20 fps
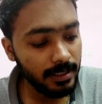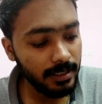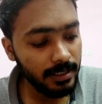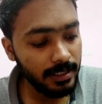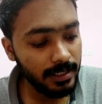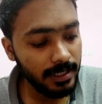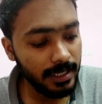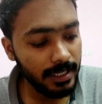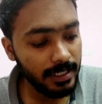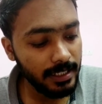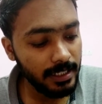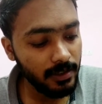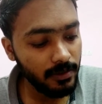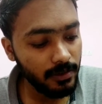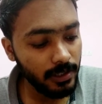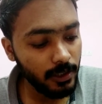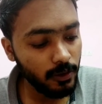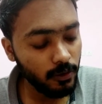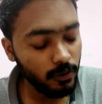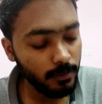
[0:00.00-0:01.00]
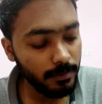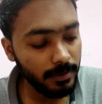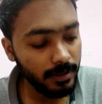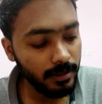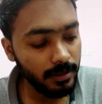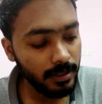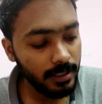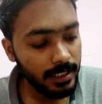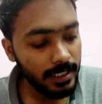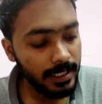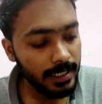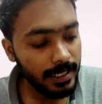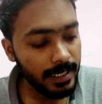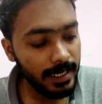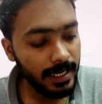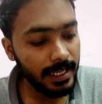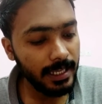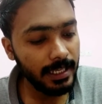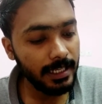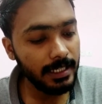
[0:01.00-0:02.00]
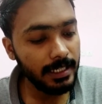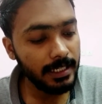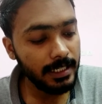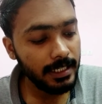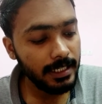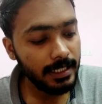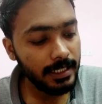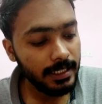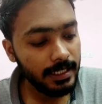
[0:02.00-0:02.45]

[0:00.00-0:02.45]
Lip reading: 9 into 10 to the power 9,